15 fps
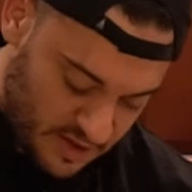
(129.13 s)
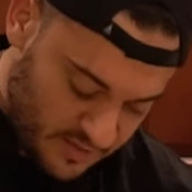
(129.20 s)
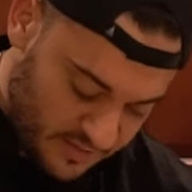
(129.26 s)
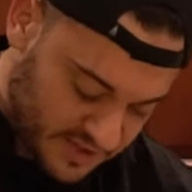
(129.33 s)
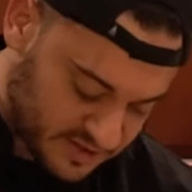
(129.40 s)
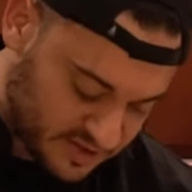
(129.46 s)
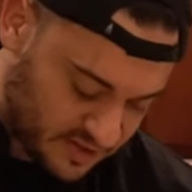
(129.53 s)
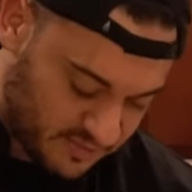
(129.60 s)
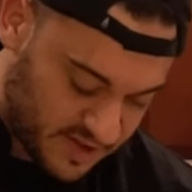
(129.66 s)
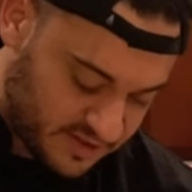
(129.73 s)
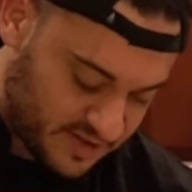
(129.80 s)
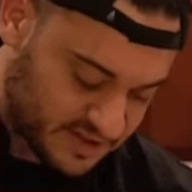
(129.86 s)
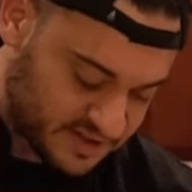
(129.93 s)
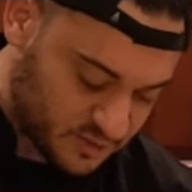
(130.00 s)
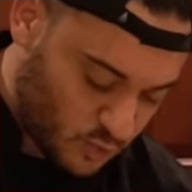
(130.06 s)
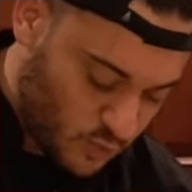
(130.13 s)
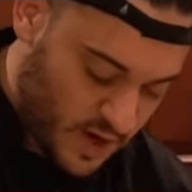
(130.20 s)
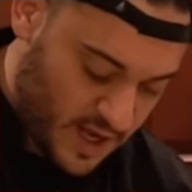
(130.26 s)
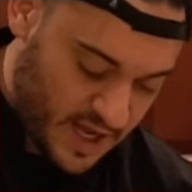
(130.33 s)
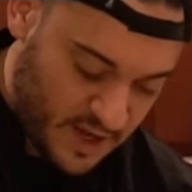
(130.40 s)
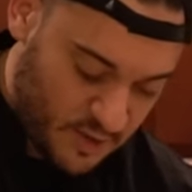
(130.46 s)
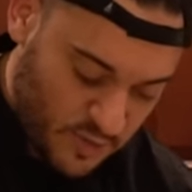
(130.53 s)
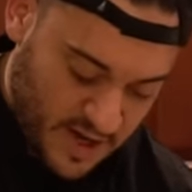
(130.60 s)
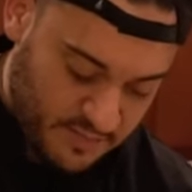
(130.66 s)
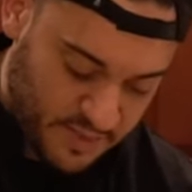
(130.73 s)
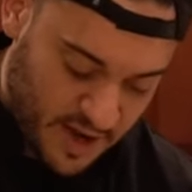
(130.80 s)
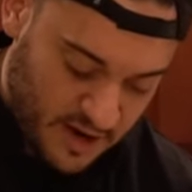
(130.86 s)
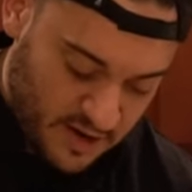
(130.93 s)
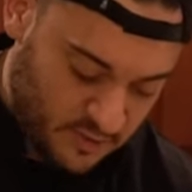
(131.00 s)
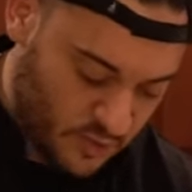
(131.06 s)
That's gonna make this way, way
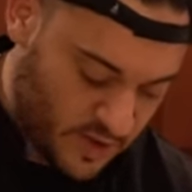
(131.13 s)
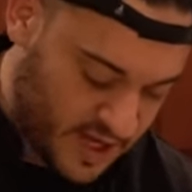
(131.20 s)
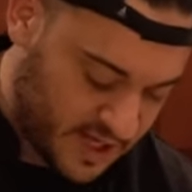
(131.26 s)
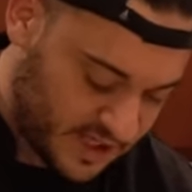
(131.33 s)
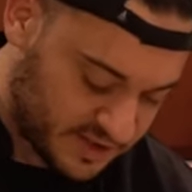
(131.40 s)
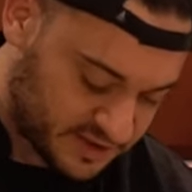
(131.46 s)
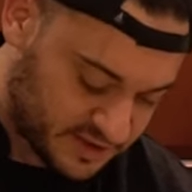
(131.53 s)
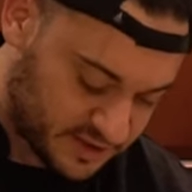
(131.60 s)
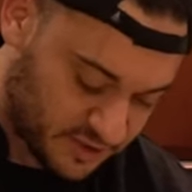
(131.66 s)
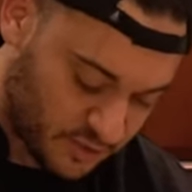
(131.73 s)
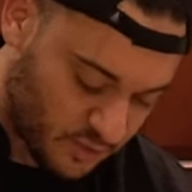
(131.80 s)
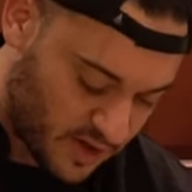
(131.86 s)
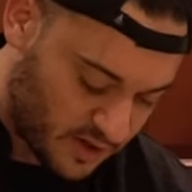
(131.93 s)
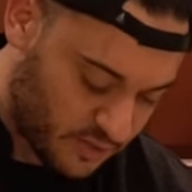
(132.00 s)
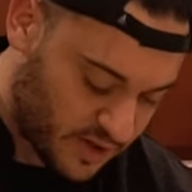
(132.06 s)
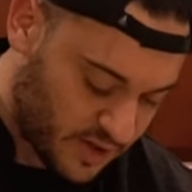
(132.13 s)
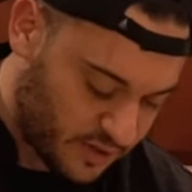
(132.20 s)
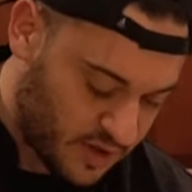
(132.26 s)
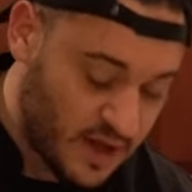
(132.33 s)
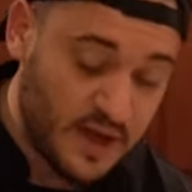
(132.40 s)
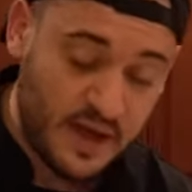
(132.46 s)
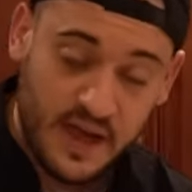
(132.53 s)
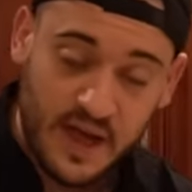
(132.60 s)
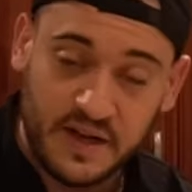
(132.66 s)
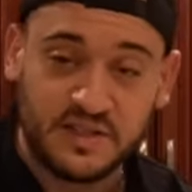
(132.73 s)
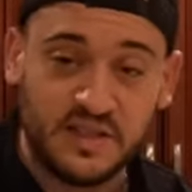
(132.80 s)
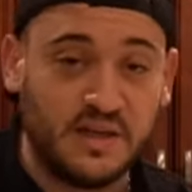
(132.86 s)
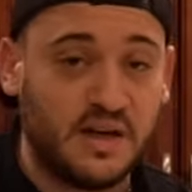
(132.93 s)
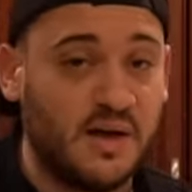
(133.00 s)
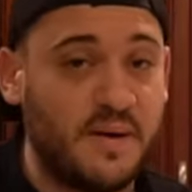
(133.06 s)
better, way easier to work with it's
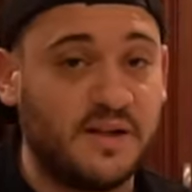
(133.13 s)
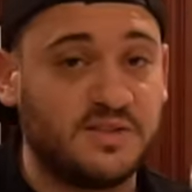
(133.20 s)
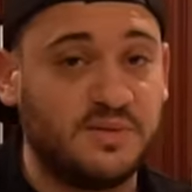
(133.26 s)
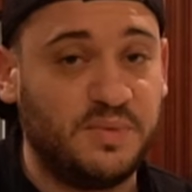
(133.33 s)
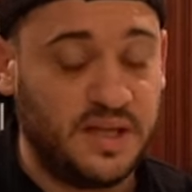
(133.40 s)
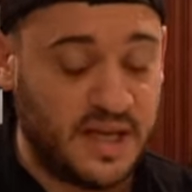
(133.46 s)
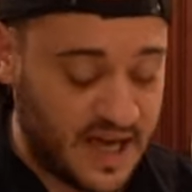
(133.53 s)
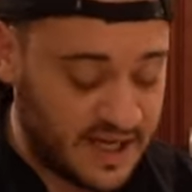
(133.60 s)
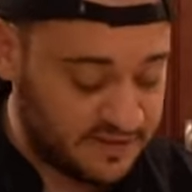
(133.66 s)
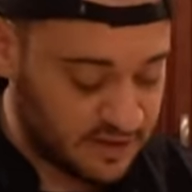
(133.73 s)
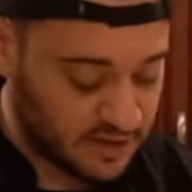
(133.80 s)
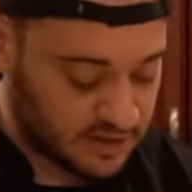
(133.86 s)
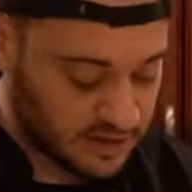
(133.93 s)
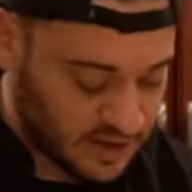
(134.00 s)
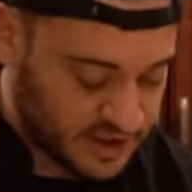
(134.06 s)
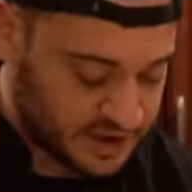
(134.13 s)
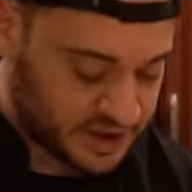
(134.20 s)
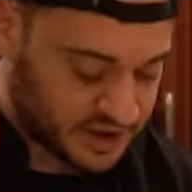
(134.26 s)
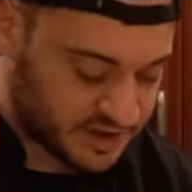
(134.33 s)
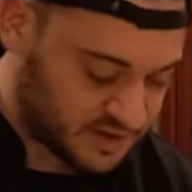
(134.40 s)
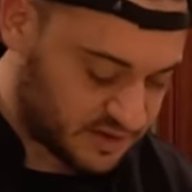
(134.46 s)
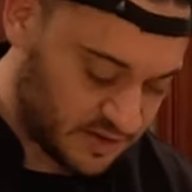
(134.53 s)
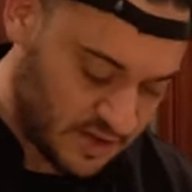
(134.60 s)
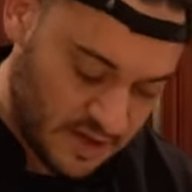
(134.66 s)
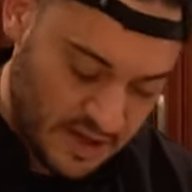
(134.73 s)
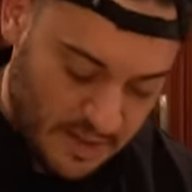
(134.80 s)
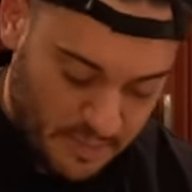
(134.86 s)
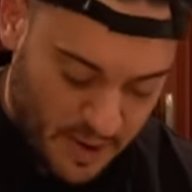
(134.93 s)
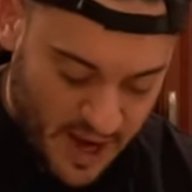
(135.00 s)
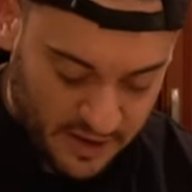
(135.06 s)
gonna come out to be a delicious
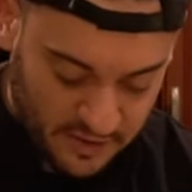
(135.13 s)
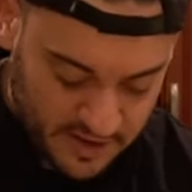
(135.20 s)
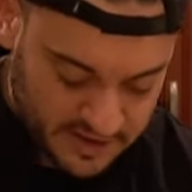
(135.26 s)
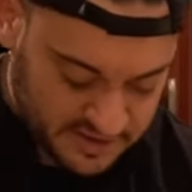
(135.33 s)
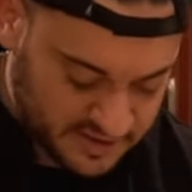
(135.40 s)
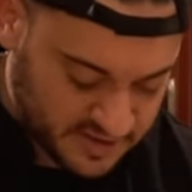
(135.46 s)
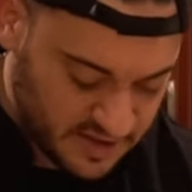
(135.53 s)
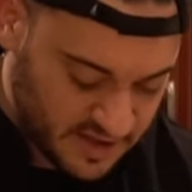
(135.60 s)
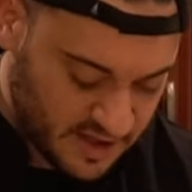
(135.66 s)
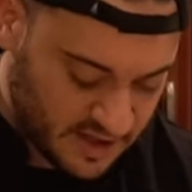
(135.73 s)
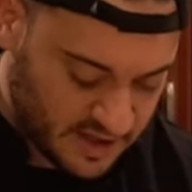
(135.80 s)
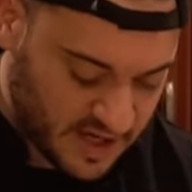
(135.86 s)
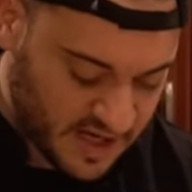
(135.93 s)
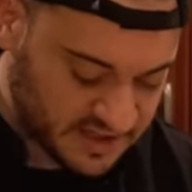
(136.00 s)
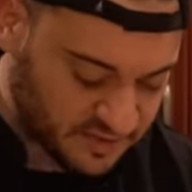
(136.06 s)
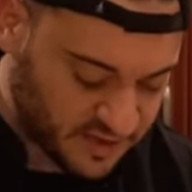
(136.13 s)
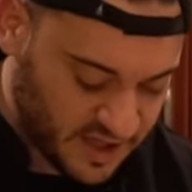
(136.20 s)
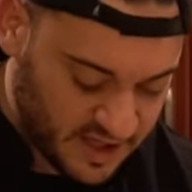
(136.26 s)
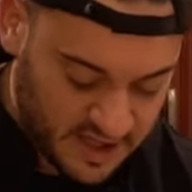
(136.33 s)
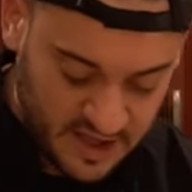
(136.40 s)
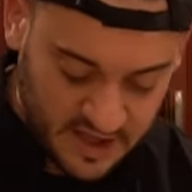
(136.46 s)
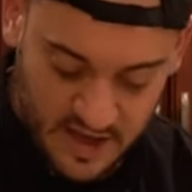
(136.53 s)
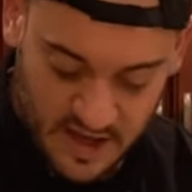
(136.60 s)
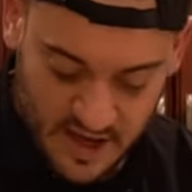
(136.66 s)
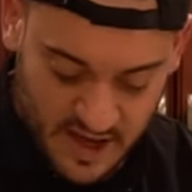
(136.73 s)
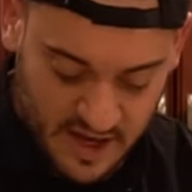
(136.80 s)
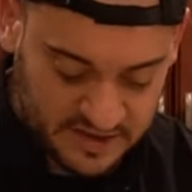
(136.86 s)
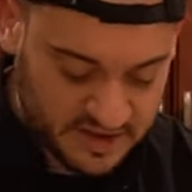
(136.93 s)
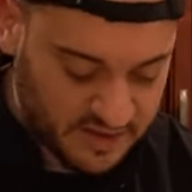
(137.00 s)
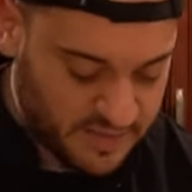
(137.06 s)
pie crust. Nice flaky,
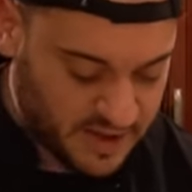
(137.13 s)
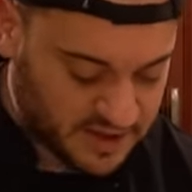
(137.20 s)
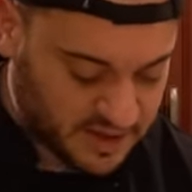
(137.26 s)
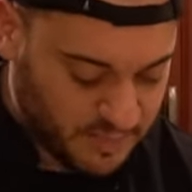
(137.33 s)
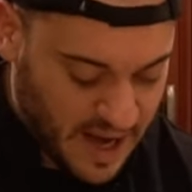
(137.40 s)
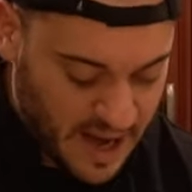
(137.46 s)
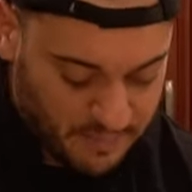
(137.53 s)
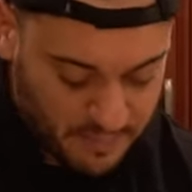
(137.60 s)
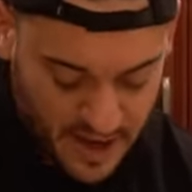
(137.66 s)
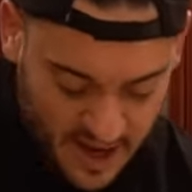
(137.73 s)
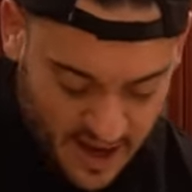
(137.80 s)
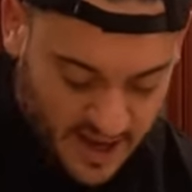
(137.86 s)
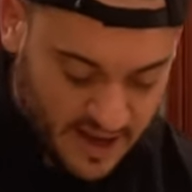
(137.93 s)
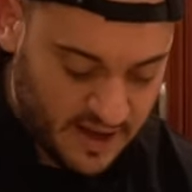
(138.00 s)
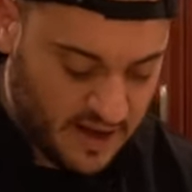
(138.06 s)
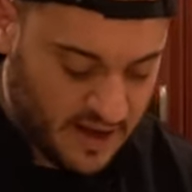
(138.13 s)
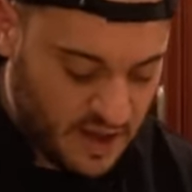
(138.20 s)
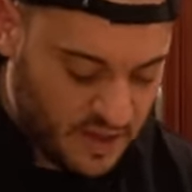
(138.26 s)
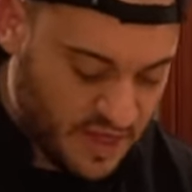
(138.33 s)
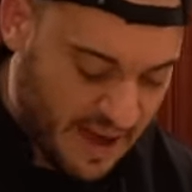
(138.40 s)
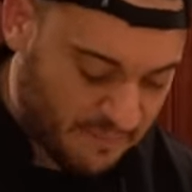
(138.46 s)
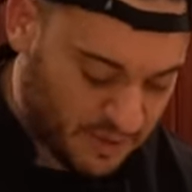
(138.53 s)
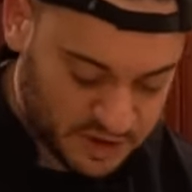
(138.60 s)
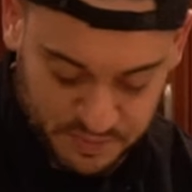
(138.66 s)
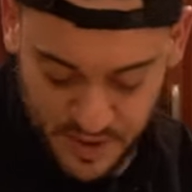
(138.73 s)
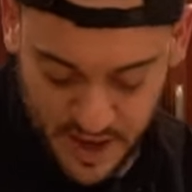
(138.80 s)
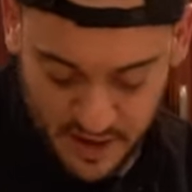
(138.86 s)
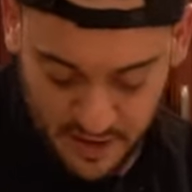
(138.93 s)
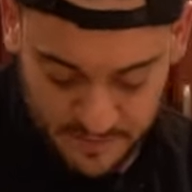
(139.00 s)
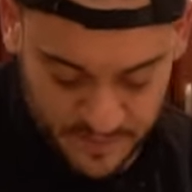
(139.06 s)
and it's gonna make the pot pie that much
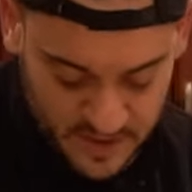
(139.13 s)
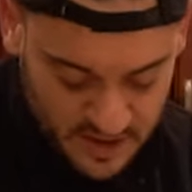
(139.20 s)
better.